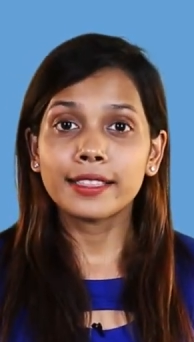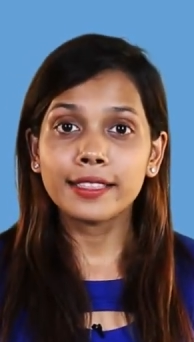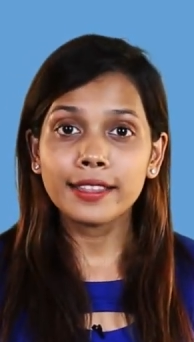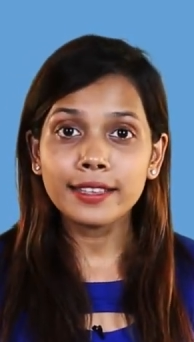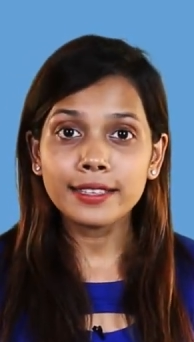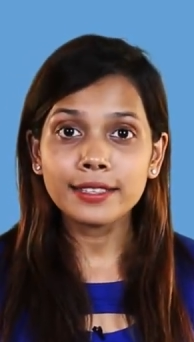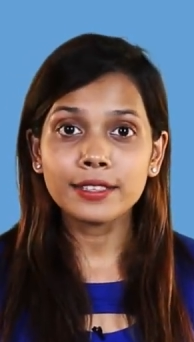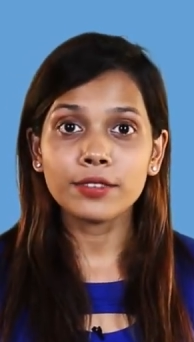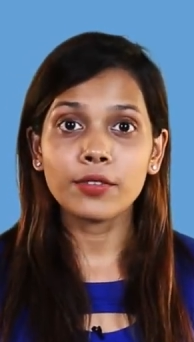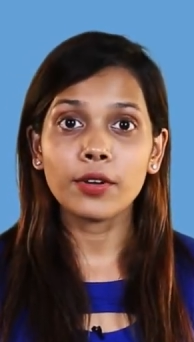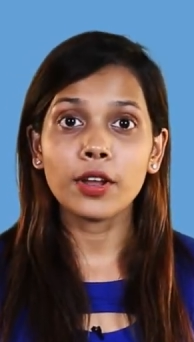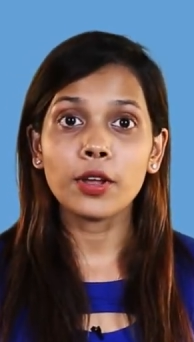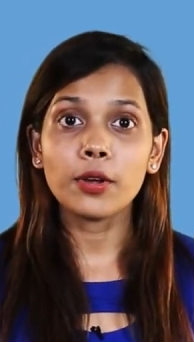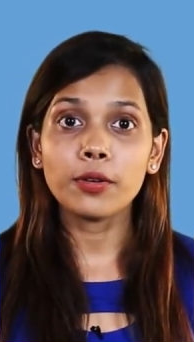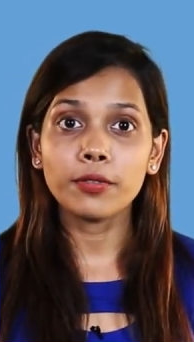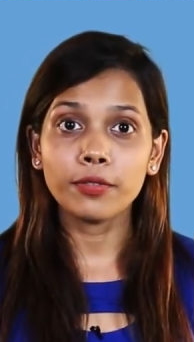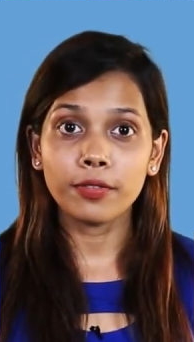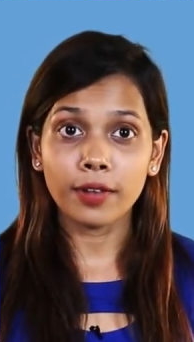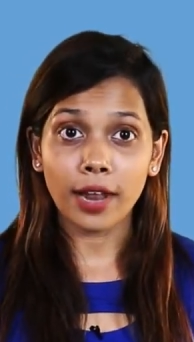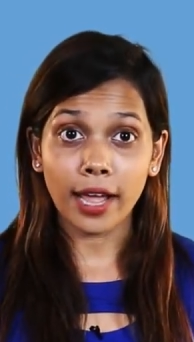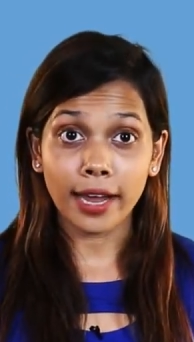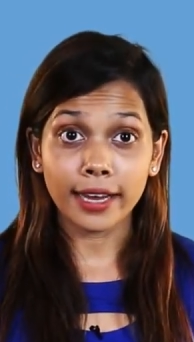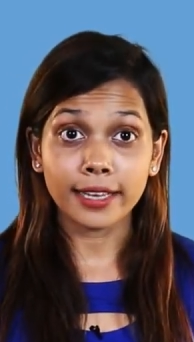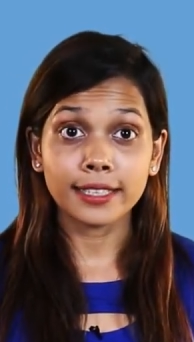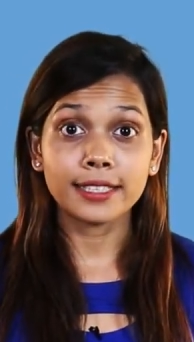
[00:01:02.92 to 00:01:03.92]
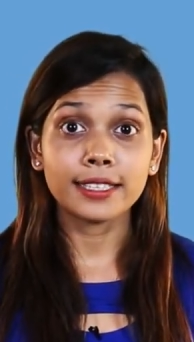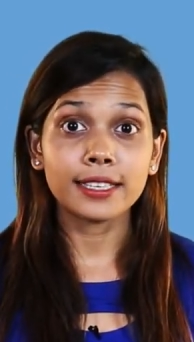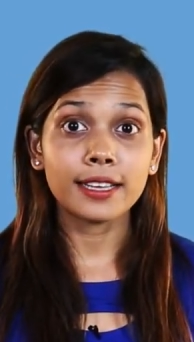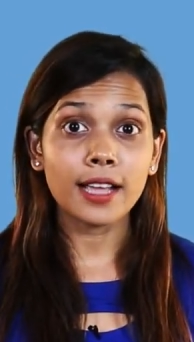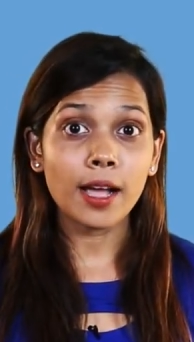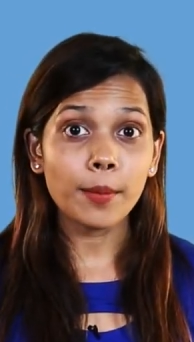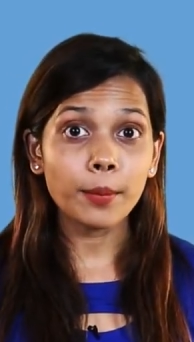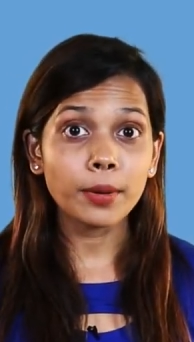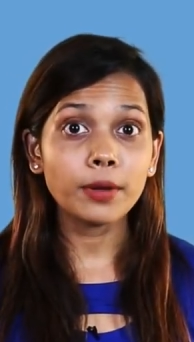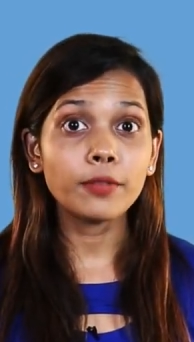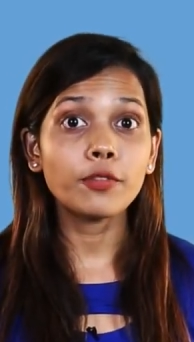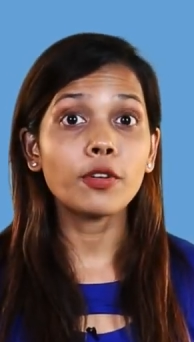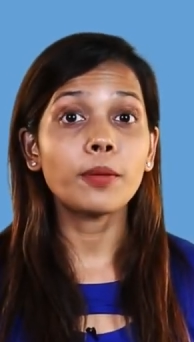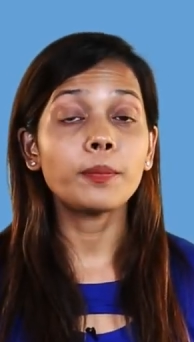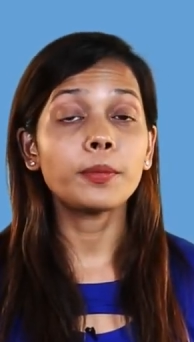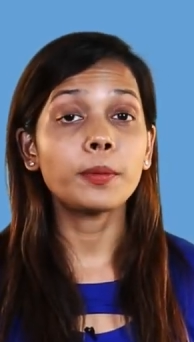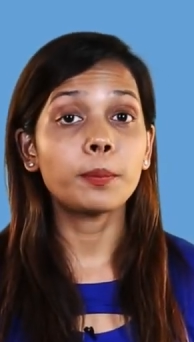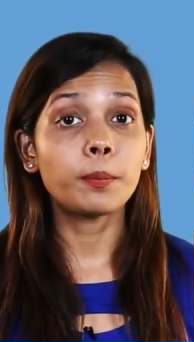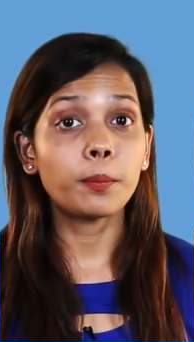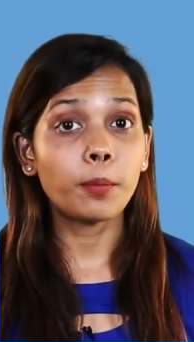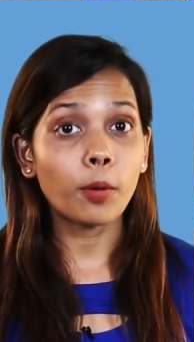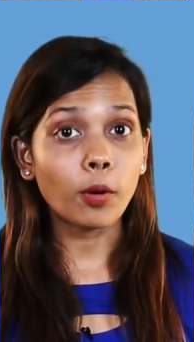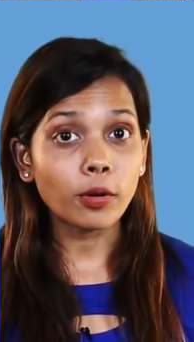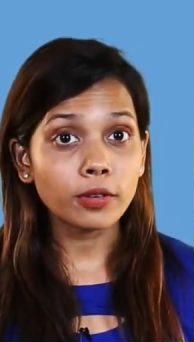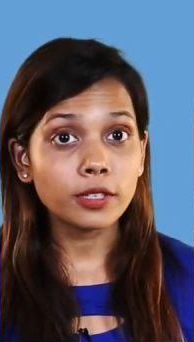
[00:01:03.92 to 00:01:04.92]
This ray of light coming from
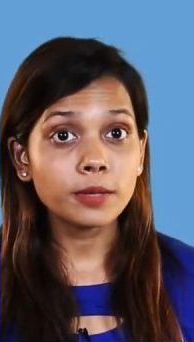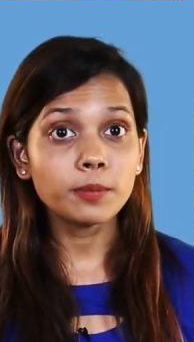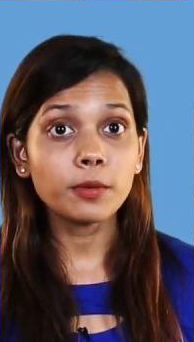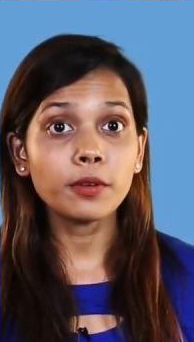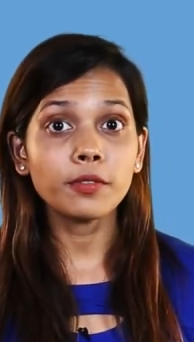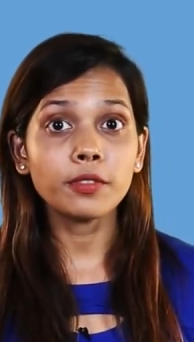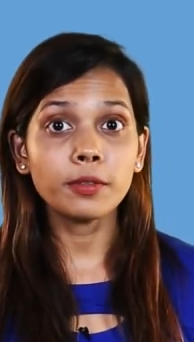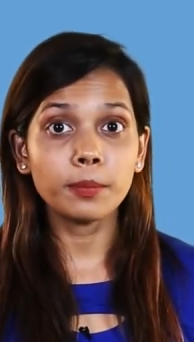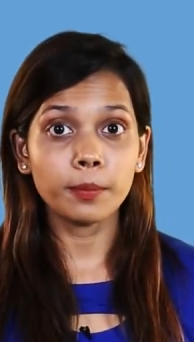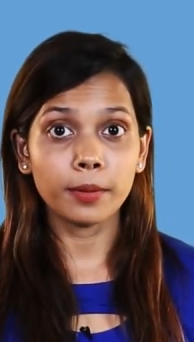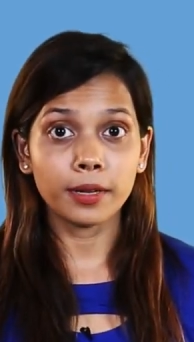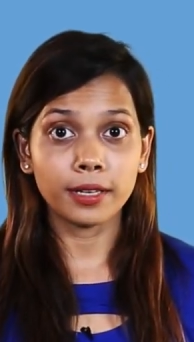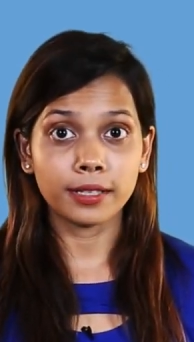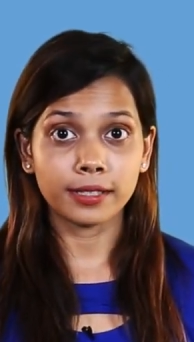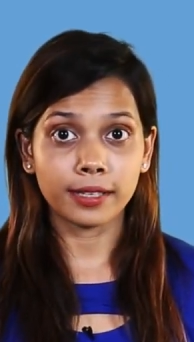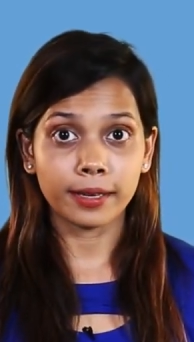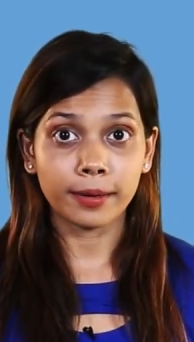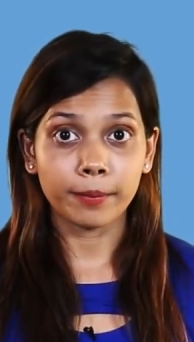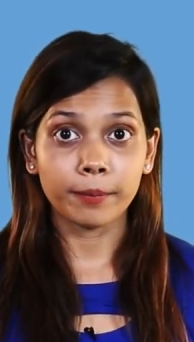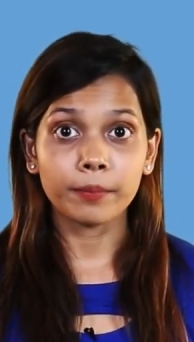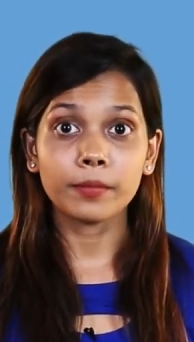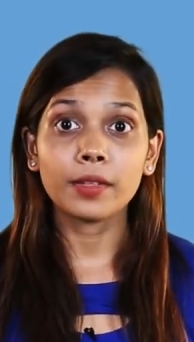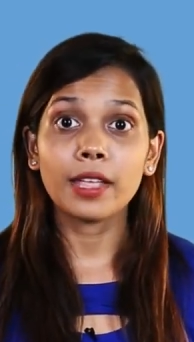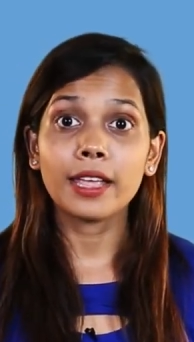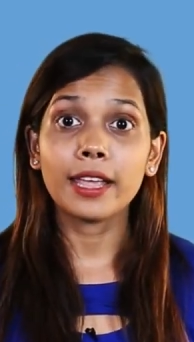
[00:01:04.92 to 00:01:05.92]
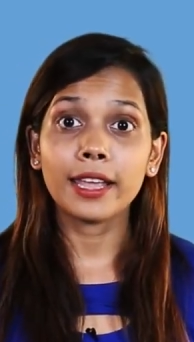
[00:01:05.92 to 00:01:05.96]
the bottom of the building